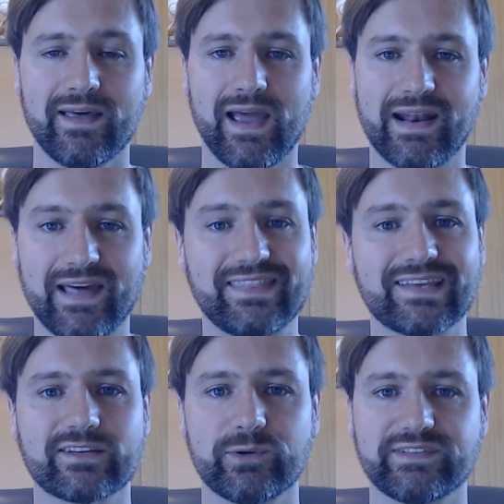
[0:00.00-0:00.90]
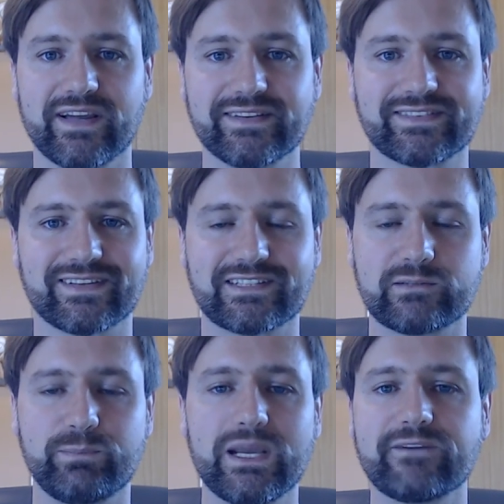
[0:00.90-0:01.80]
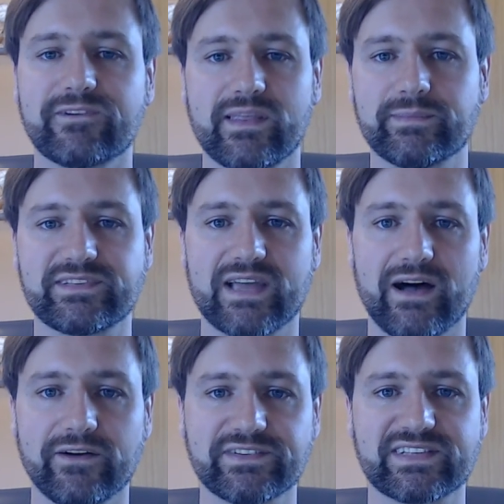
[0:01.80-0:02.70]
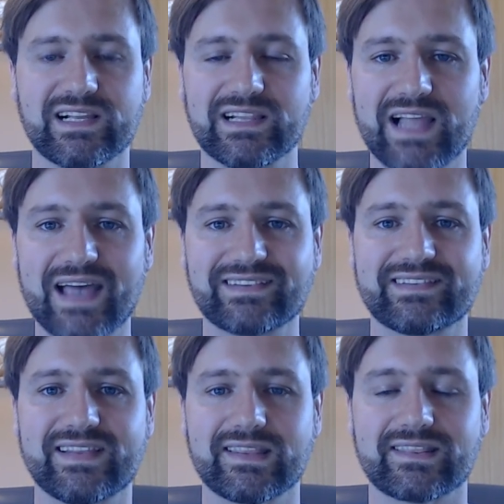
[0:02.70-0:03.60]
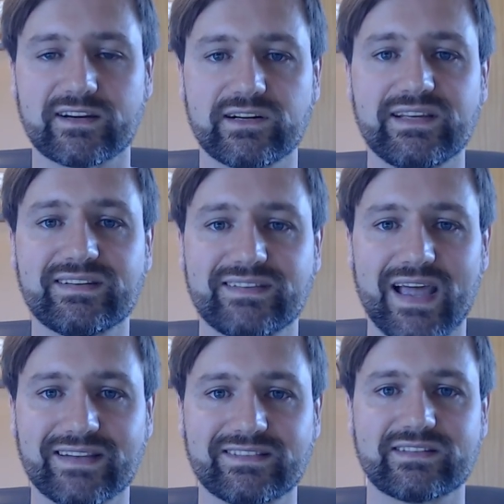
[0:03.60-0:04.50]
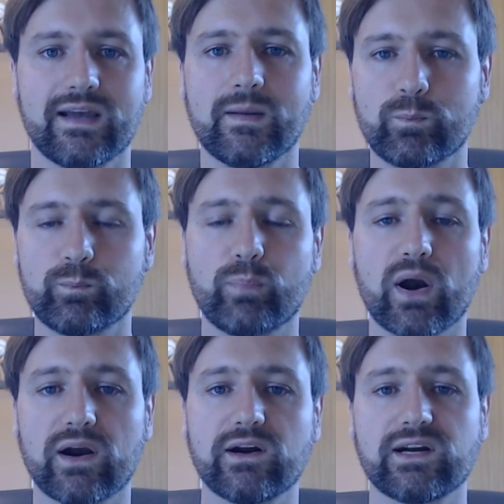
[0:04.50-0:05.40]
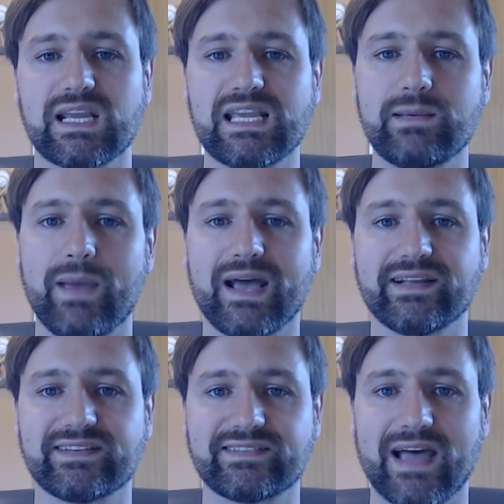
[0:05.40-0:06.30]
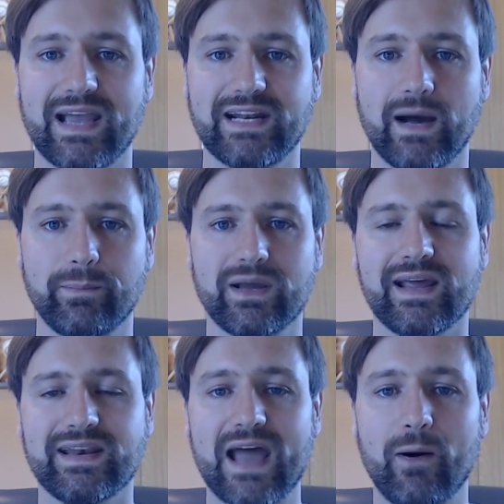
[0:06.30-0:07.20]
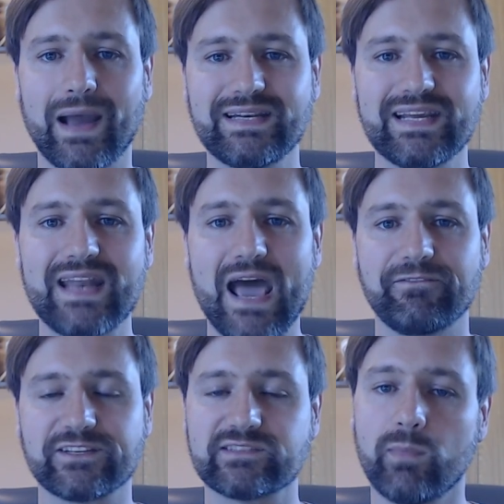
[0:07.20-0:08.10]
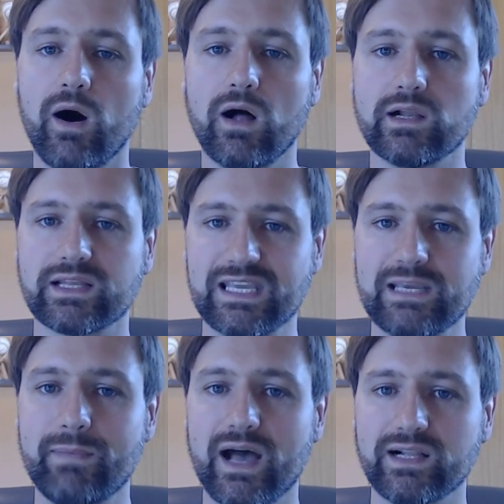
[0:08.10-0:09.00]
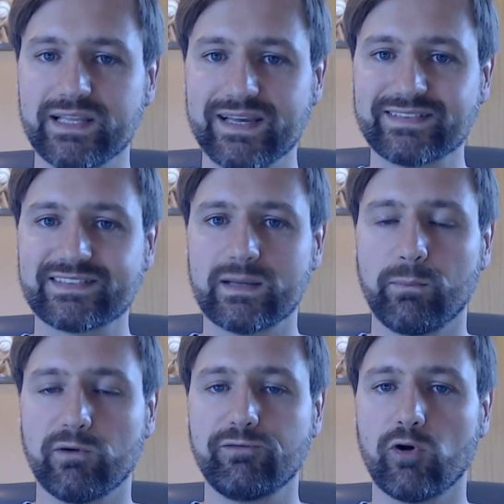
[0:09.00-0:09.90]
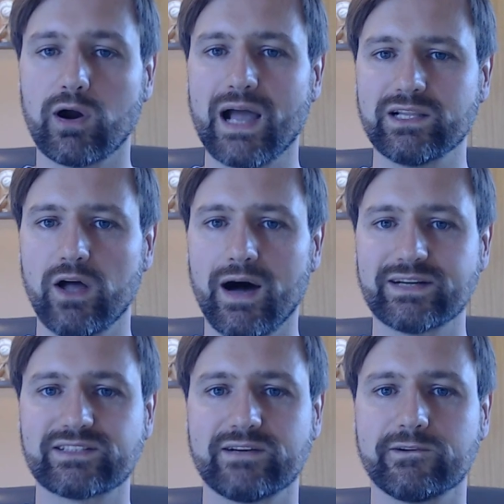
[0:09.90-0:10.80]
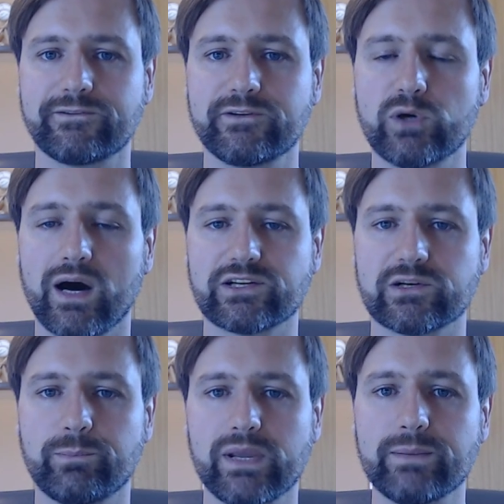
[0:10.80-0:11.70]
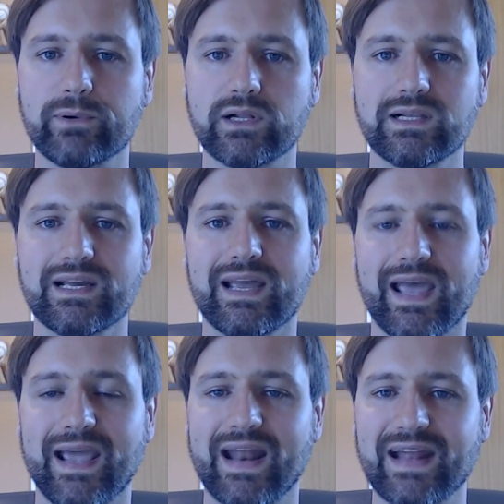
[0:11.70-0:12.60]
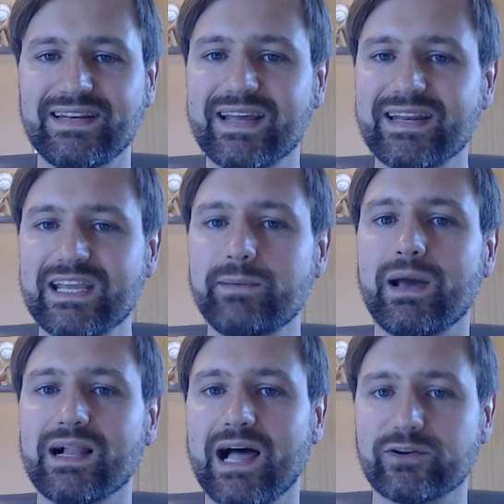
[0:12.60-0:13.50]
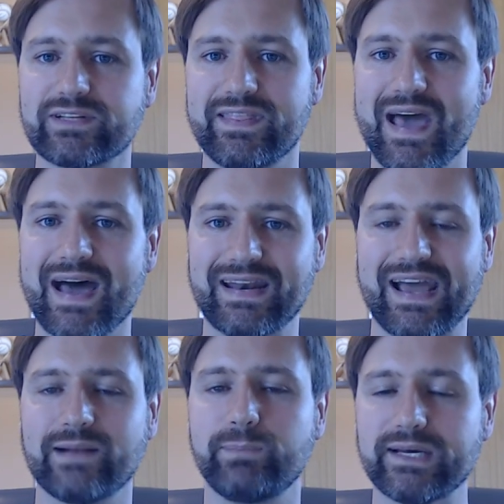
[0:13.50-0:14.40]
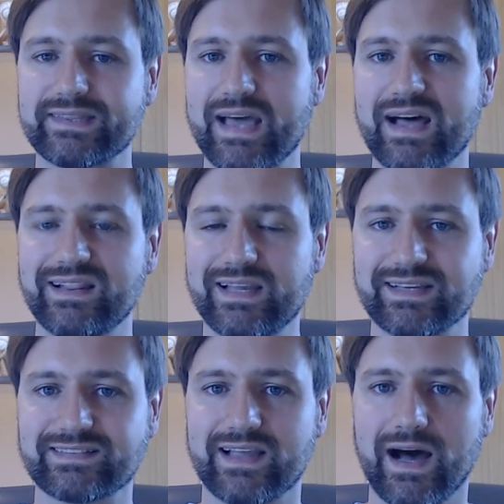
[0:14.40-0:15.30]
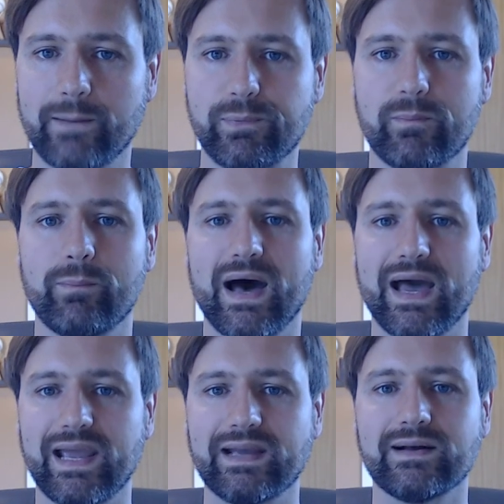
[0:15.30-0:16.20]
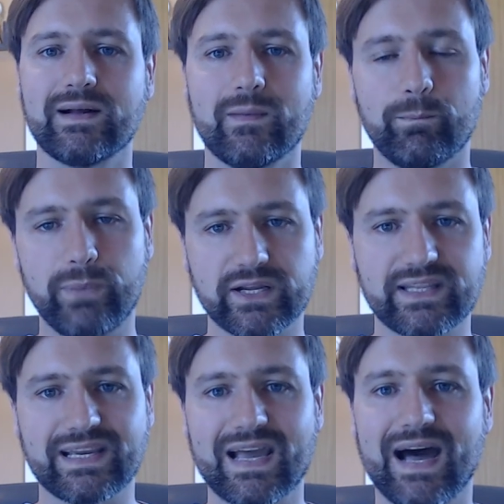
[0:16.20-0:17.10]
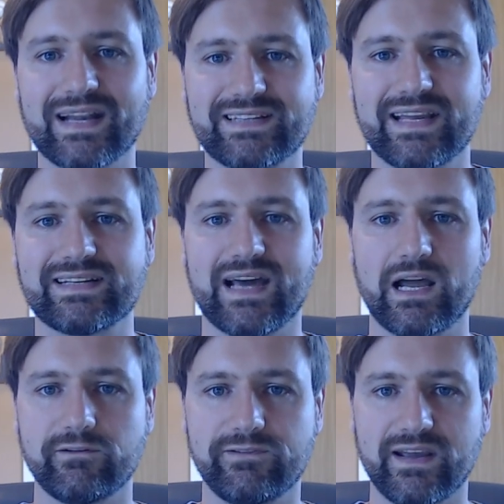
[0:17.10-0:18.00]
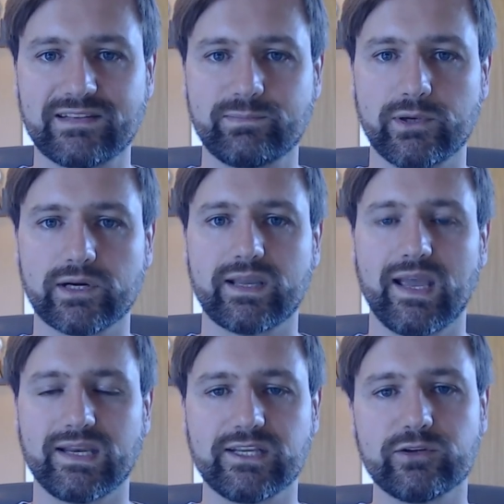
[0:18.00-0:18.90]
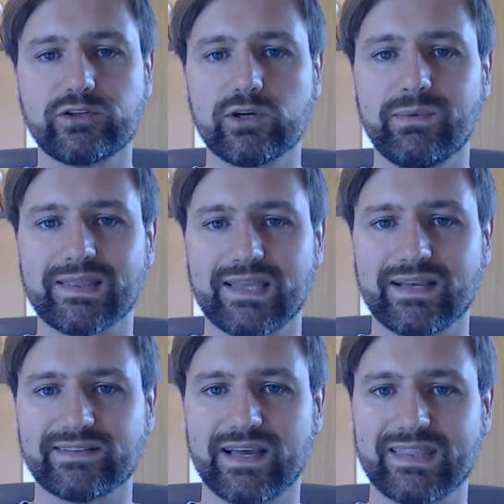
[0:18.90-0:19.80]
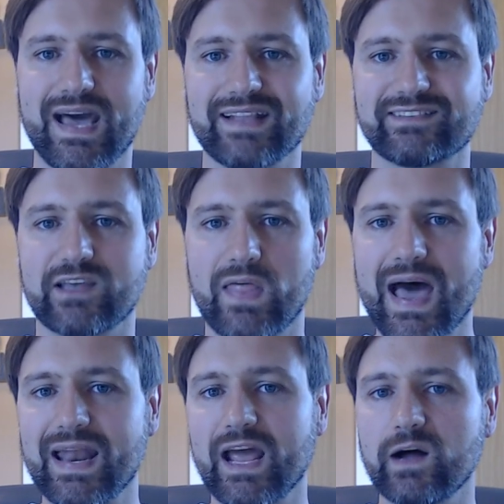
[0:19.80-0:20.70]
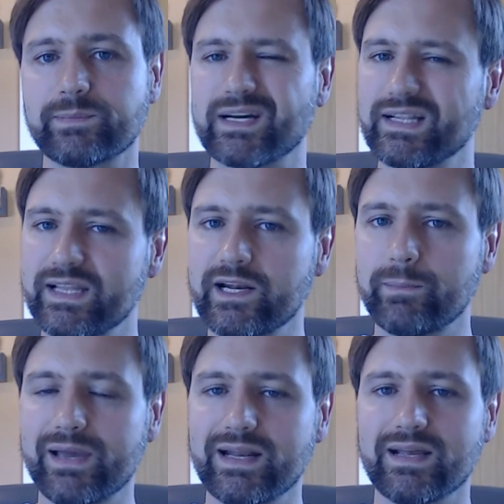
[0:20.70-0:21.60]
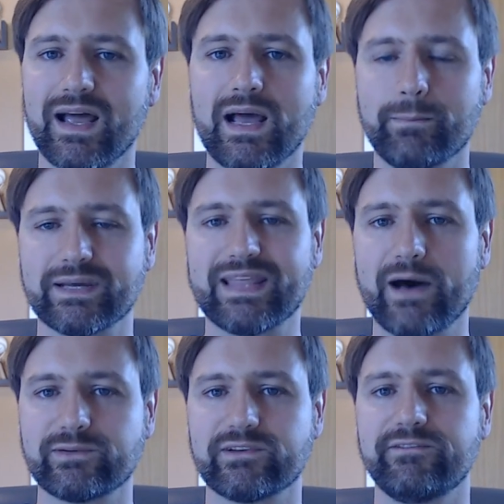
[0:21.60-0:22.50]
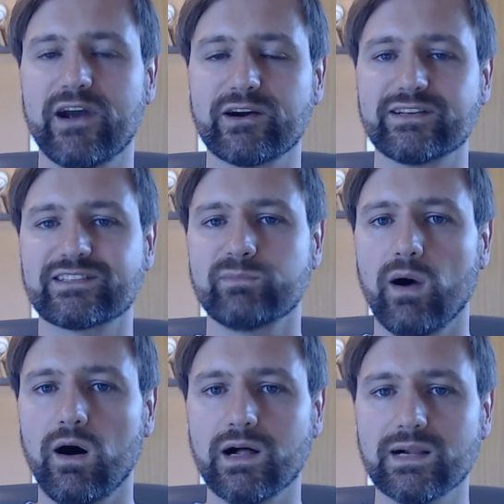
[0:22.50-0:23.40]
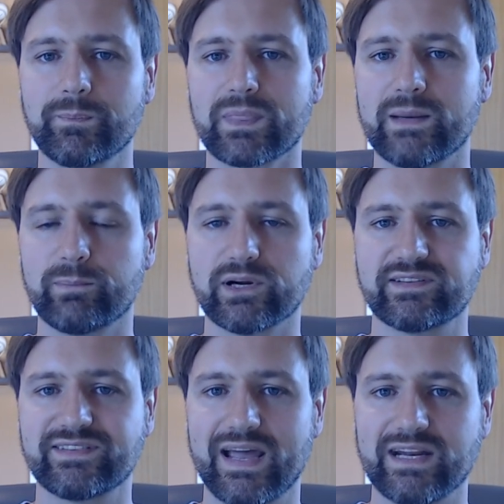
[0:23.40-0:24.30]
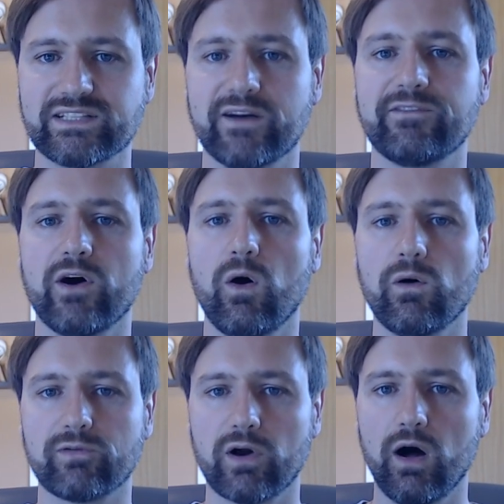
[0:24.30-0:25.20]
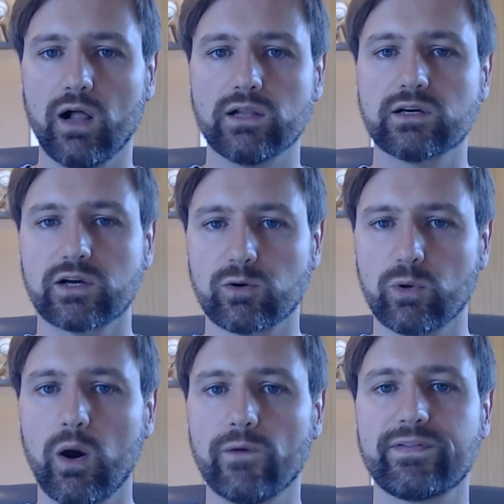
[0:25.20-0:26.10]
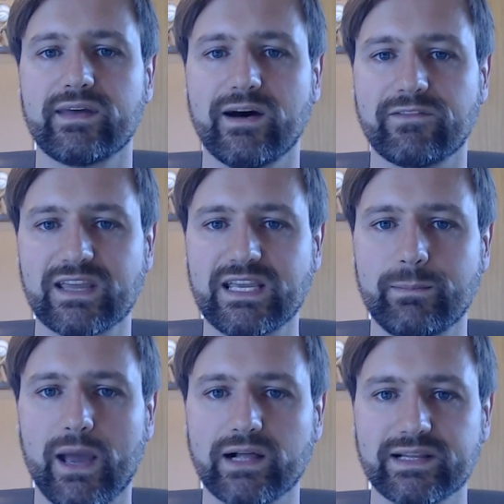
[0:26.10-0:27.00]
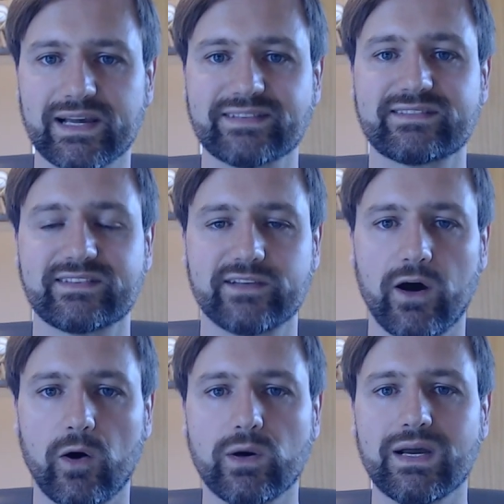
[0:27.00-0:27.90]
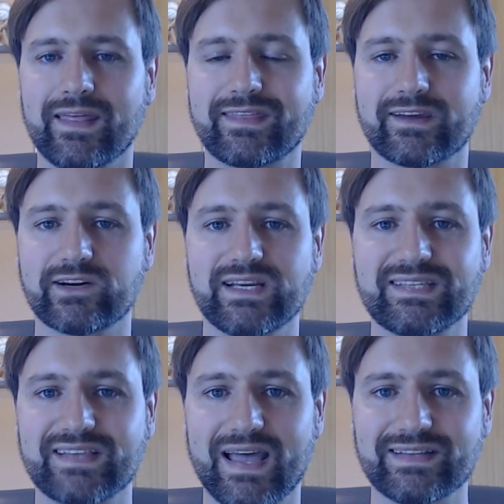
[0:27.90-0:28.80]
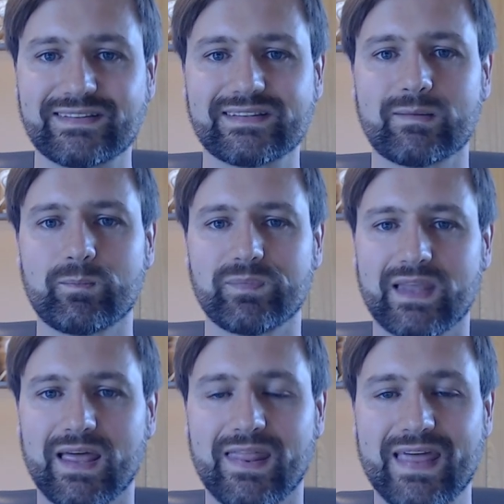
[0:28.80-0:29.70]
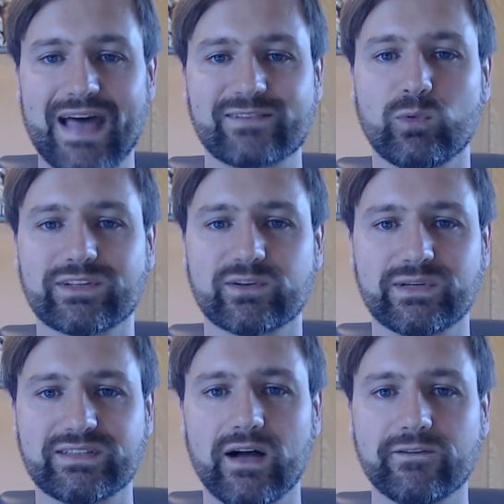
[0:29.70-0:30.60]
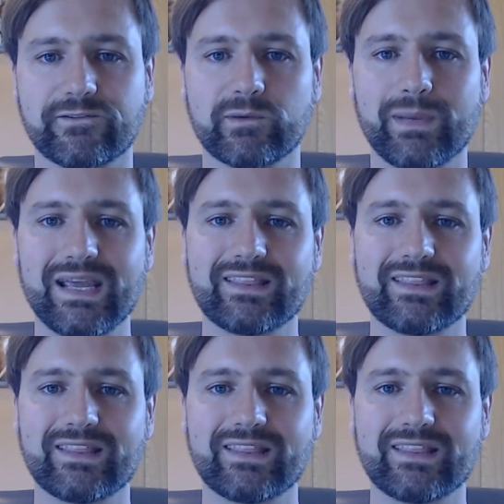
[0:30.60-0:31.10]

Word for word: And I think the results speak for themselves, less than thirty cents per email sign up. Now I did have a small email list before I launched of a few hundred people, and I did email out to that, and I had built that list up by building content on Facebook and YouTube and things like that. So that helped a little bit, but that was a very small percentage of the overall growth of the email list. So thirty cents, that was the result for me.